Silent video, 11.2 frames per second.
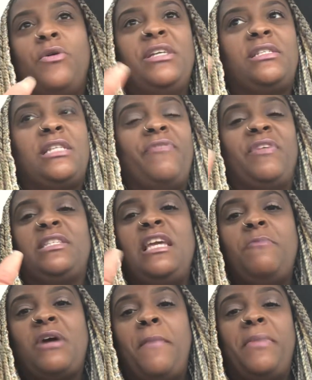on this stuff that's
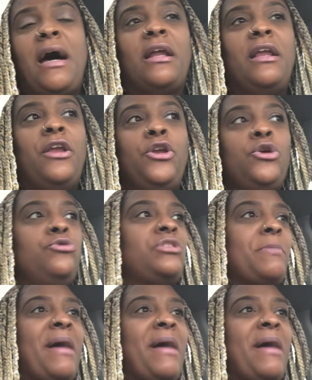keep coming out in the news